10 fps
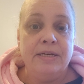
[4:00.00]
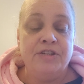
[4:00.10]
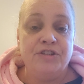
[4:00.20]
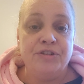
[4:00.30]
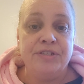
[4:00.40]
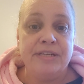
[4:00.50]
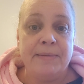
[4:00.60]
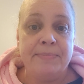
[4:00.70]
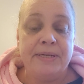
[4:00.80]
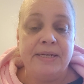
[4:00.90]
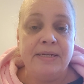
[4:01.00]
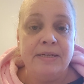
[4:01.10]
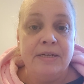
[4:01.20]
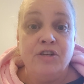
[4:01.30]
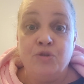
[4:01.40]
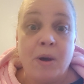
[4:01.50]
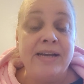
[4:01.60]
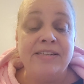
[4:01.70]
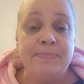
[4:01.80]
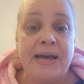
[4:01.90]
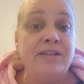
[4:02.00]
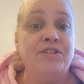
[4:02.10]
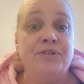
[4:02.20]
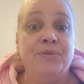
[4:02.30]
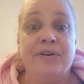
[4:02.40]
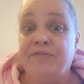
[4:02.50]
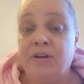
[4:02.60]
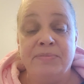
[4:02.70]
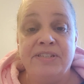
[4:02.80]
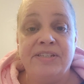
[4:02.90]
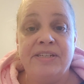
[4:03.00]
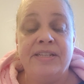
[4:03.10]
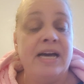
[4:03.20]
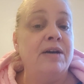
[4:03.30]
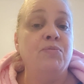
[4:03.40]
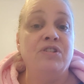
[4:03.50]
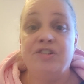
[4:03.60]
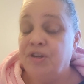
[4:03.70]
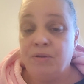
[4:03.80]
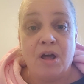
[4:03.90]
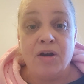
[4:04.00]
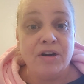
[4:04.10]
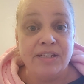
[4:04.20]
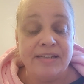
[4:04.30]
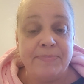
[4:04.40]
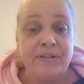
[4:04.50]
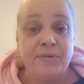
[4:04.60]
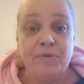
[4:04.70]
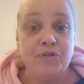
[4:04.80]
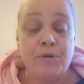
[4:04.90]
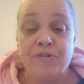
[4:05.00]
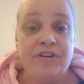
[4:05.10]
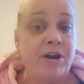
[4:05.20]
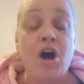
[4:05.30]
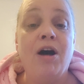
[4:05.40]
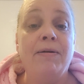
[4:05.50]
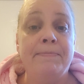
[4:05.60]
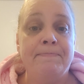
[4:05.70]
insurance company, twice back to a pharmacy that was no longer accepting the prescription at all.